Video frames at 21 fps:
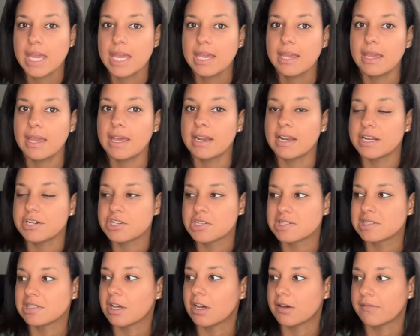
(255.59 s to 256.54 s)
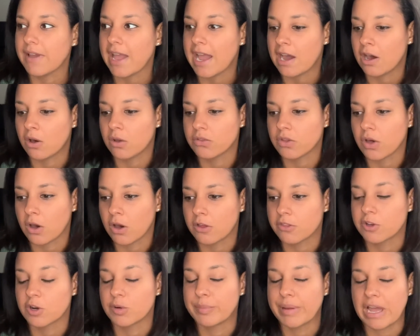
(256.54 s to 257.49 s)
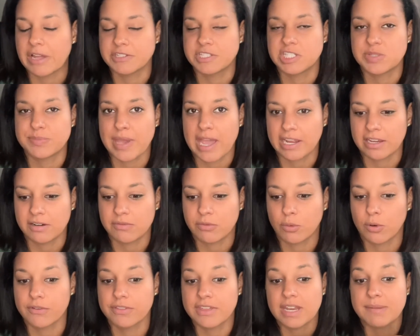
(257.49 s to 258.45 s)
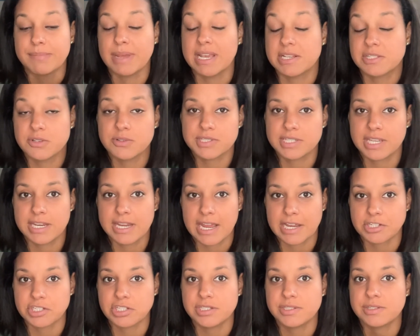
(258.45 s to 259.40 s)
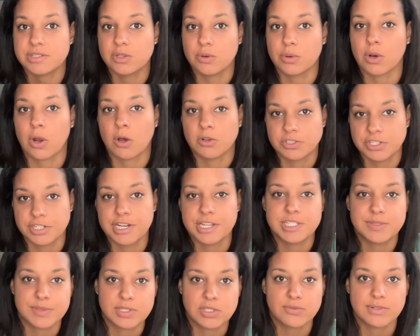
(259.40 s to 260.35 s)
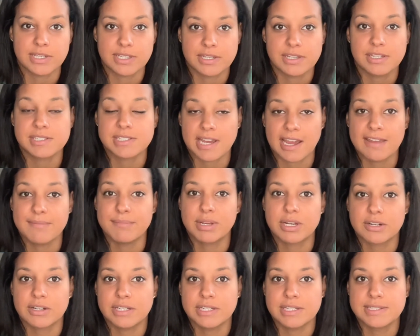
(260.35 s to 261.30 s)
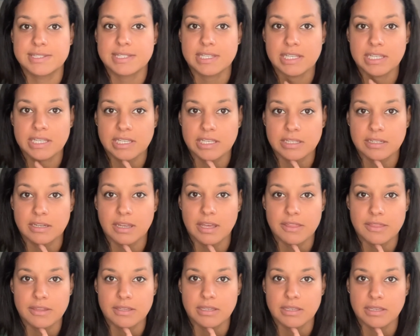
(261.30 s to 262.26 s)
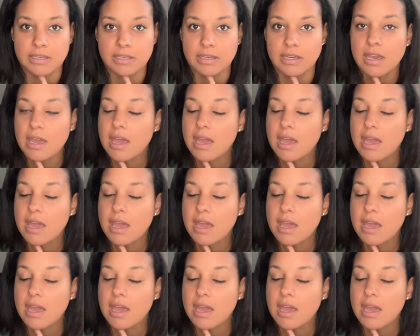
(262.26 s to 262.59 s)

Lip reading: And I just love how the author bounces back and forth and makes those connections. So it alternates between time periods in the